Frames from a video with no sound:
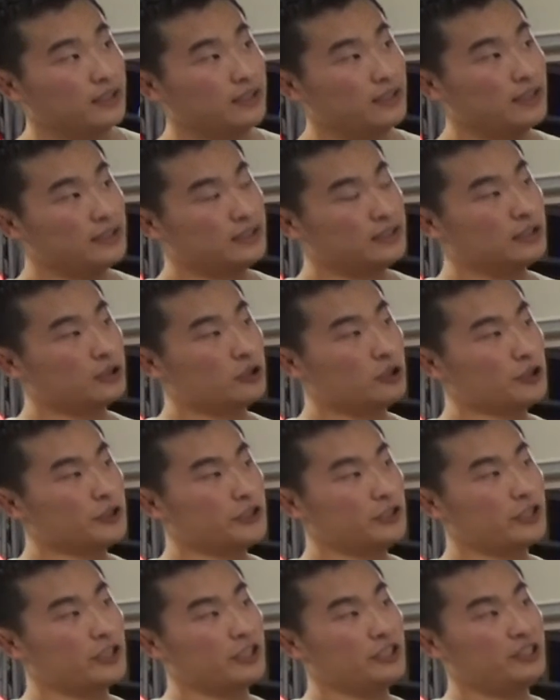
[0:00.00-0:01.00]
it's
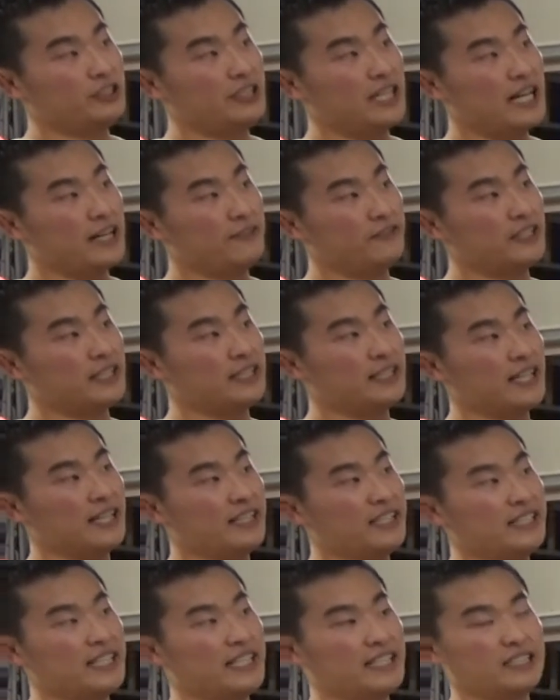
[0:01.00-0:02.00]
also going to have
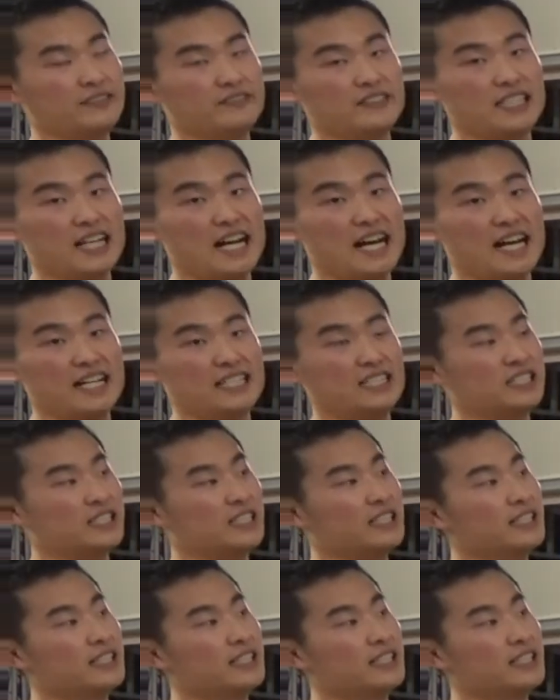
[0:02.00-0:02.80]
another negative charge